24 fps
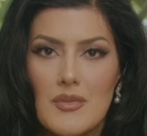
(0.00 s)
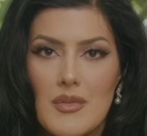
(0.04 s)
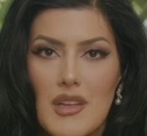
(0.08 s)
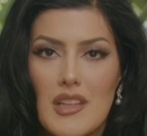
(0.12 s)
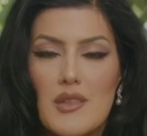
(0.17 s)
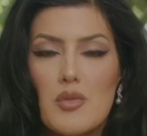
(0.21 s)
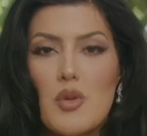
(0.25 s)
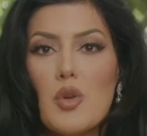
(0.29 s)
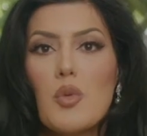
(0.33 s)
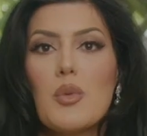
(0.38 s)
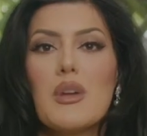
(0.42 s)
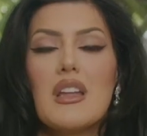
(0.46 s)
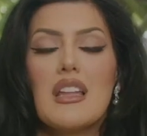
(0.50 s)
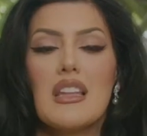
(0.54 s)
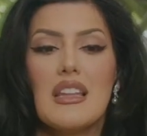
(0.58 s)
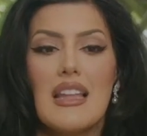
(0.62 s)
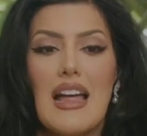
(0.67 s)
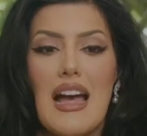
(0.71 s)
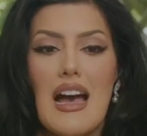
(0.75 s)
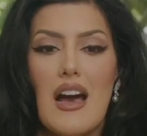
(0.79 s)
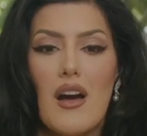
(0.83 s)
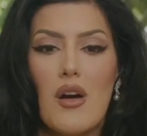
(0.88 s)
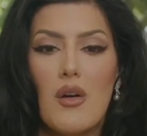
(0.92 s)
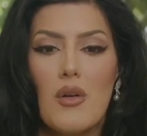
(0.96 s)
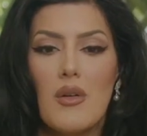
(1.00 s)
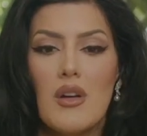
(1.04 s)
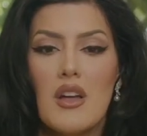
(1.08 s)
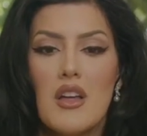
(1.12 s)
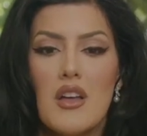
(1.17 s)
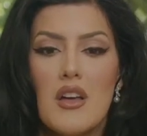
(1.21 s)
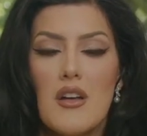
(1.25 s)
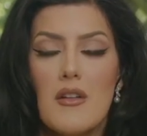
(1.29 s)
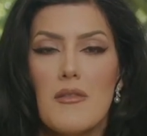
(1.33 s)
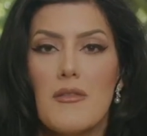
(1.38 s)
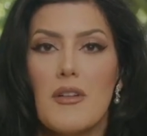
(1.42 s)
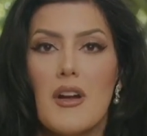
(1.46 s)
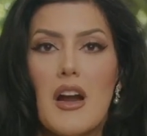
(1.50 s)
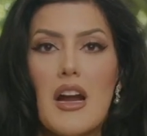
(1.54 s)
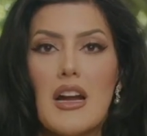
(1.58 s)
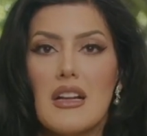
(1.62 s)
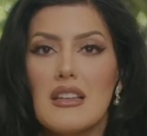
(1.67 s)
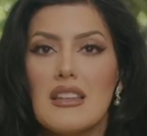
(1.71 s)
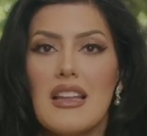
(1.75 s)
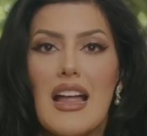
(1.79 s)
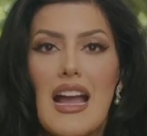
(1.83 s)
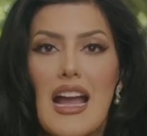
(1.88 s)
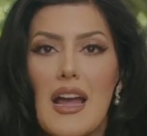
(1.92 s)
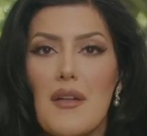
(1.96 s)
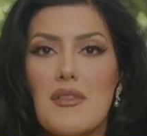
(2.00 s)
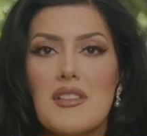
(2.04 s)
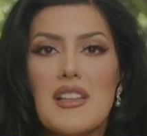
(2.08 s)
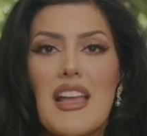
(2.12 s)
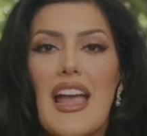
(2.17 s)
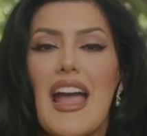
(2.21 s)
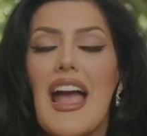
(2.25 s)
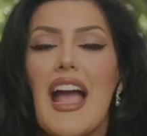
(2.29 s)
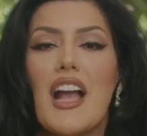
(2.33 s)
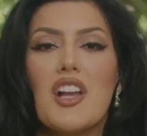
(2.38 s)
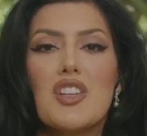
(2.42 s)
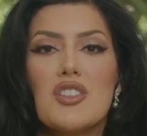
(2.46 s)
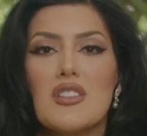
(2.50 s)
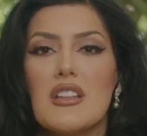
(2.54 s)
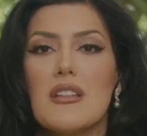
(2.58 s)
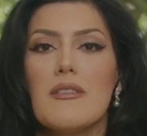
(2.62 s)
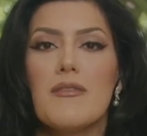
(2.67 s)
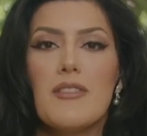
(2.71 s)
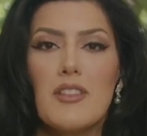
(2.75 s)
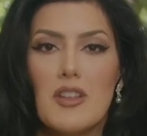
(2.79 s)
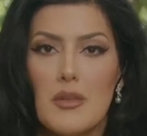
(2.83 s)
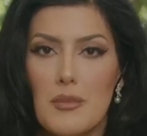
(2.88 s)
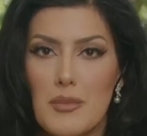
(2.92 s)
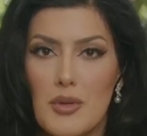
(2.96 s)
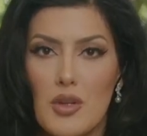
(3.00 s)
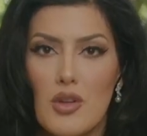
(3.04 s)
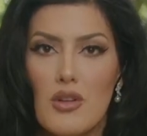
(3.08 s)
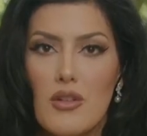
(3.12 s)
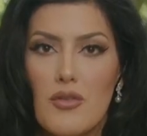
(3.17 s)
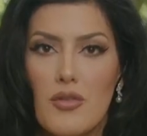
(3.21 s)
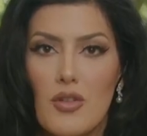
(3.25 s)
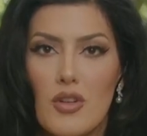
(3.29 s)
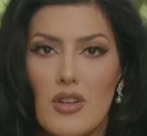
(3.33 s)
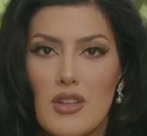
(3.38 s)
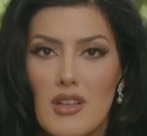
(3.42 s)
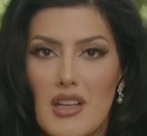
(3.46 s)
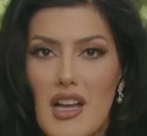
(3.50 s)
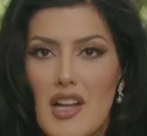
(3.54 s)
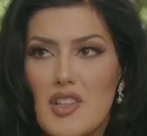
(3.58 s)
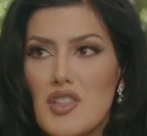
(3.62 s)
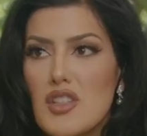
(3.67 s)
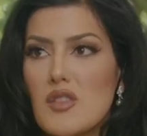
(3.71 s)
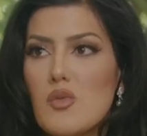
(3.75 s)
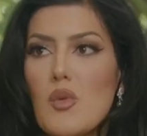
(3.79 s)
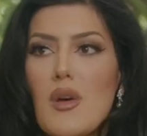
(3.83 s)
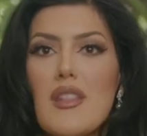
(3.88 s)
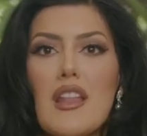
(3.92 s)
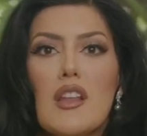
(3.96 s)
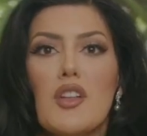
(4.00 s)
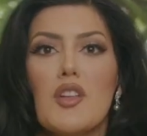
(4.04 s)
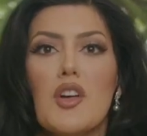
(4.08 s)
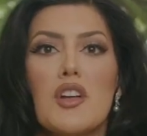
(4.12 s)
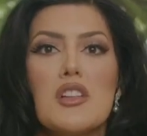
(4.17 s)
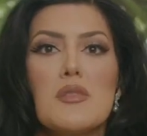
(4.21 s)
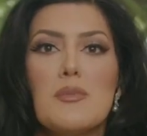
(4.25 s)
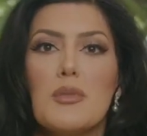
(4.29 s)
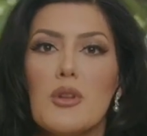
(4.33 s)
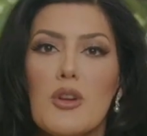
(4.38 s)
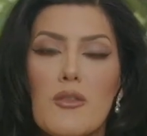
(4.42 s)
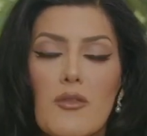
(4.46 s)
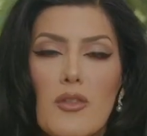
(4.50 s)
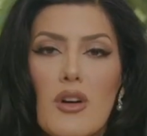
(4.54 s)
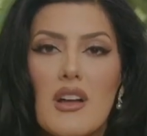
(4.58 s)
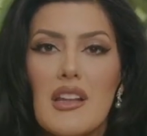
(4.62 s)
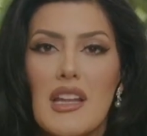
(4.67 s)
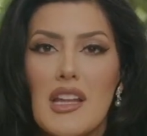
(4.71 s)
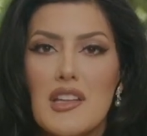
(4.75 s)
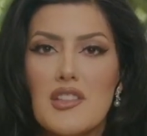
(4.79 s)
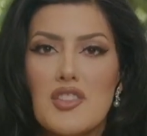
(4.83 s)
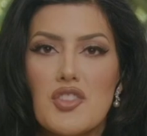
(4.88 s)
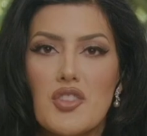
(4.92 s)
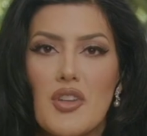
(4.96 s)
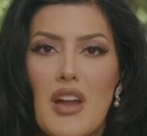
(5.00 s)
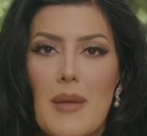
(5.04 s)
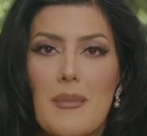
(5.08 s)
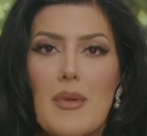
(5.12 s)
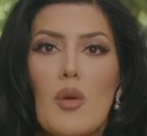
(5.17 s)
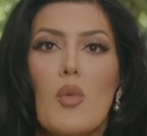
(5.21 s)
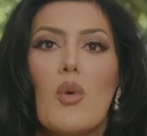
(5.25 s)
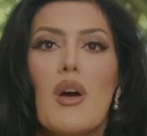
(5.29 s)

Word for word: It's where we allow for our lives to actually feel beautiful, not just one that looks beautiful on Instagram, but